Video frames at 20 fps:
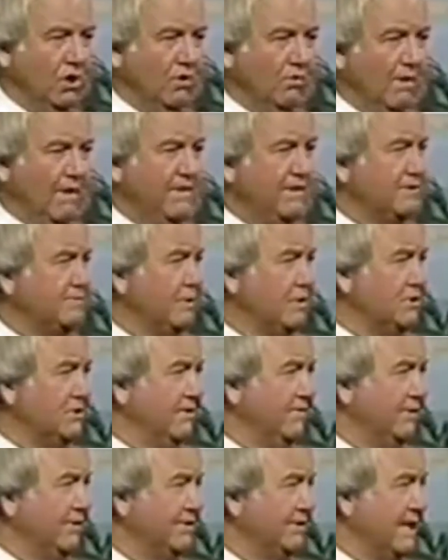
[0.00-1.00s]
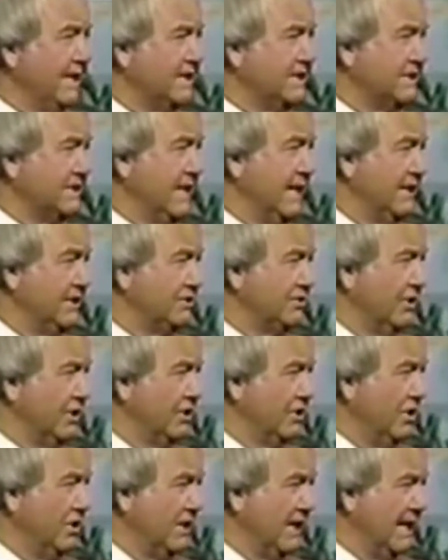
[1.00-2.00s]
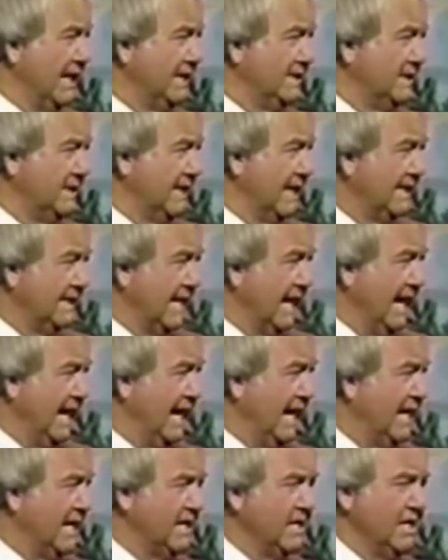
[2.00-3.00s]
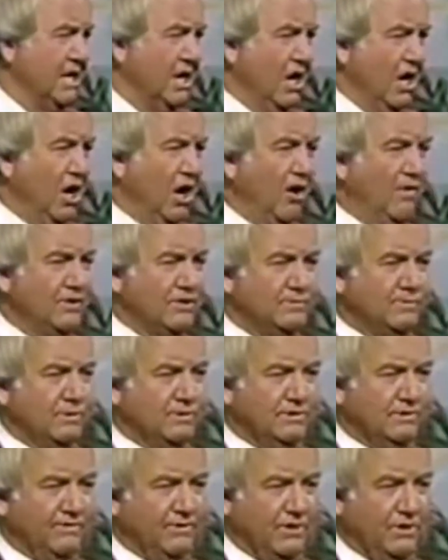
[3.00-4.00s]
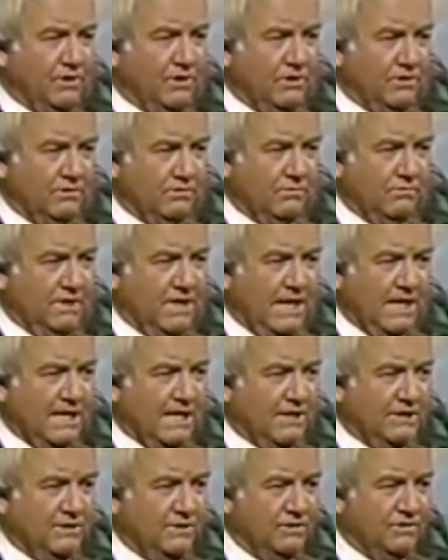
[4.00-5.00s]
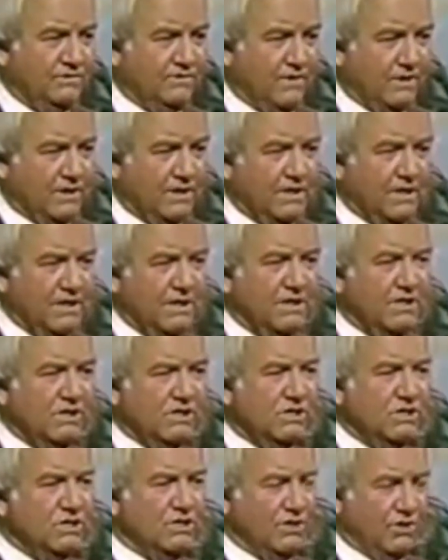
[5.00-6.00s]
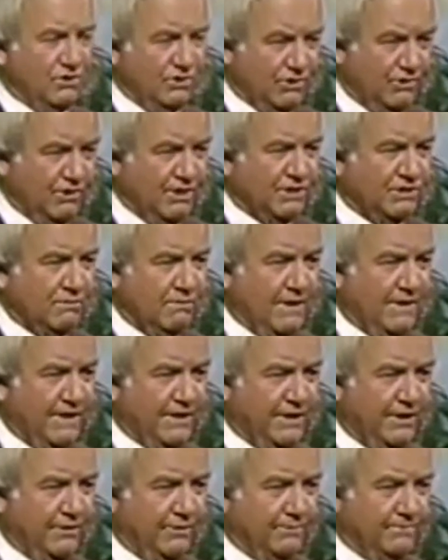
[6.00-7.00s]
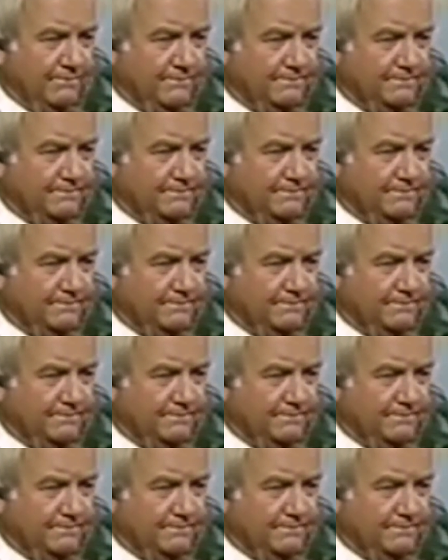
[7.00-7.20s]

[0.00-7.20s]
Why this person over here takes cancer at a young age and they died. All this person over here, well, I got news for you. There's a reason why they do.